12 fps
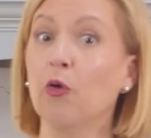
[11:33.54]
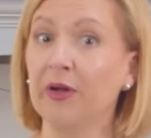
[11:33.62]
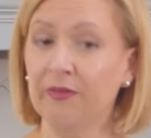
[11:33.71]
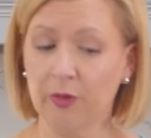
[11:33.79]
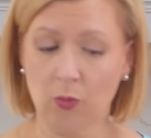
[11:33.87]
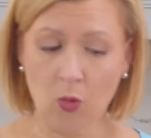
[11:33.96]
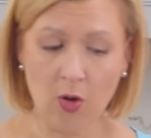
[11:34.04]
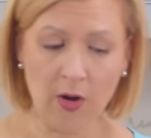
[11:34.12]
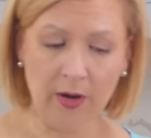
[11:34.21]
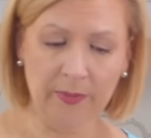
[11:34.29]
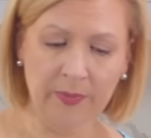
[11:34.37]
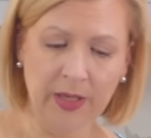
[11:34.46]
even
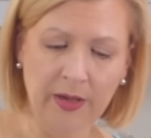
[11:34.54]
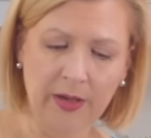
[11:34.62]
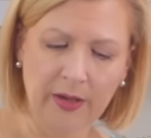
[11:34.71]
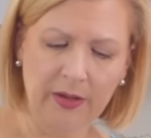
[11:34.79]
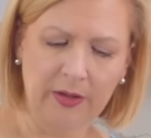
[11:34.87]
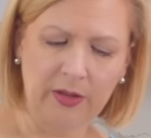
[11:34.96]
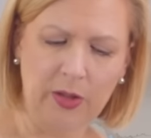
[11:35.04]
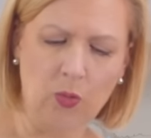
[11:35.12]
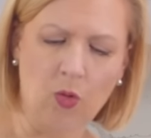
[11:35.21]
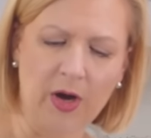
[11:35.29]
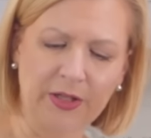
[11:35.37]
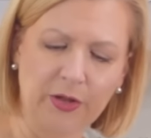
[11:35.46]
warm, you
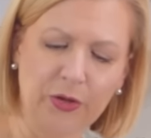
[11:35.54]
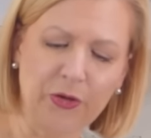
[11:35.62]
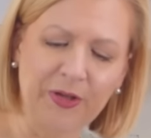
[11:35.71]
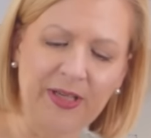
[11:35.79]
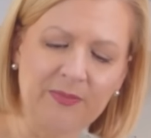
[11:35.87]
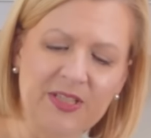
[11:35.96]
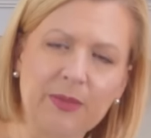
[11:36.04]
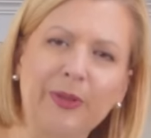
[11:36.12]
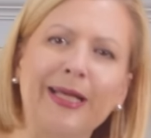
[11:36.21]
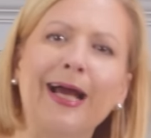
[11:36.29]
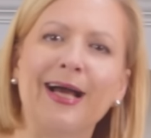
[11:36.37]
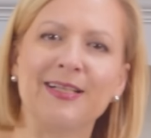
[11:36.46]
want your cream to
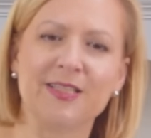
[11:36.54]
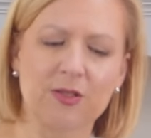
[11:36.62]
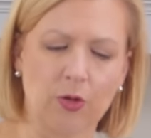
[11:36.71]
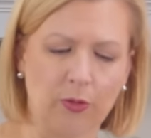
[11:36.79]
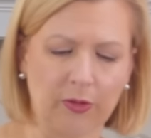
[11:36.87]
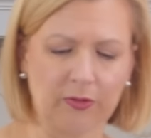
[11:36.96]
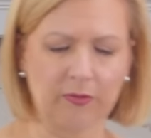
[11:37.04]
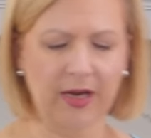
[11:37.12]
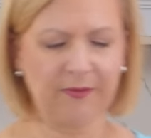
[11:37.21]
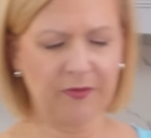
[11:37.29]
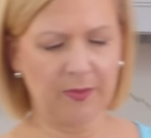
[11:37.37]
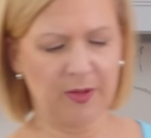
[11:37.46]
be ice cold,
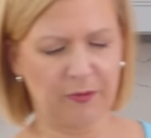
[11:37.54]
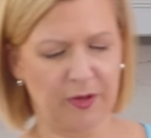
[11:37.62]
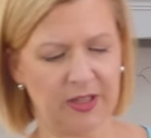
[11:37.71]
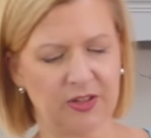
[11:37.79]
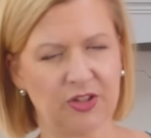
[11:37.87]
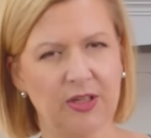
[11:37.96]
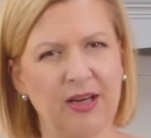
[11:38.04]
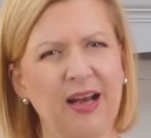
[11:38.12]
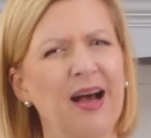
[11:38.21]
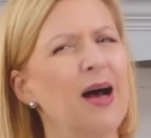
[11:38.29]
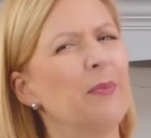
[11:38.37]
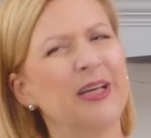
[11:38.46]
right from the fridge.
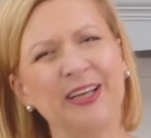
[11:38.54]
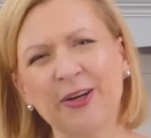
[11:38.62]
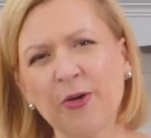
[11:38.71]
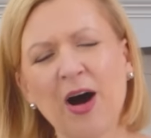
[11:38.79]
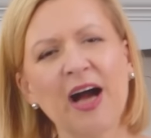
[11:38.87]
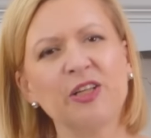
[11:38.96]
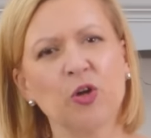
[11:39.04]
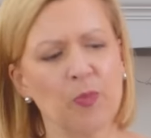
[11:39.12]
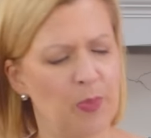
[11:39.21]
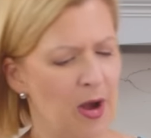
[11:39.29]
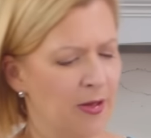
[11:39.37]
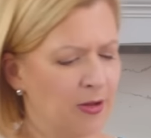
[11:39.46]
But you know, I don't
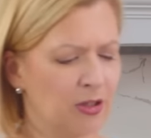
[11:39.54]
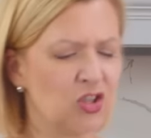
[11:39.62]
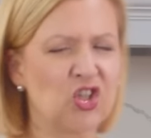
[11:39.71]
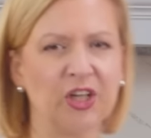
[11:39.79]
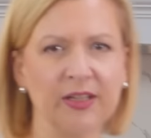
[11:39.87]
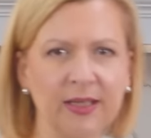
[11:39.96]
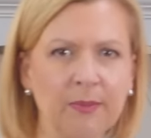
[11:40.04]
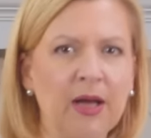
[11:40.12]
bother chilling my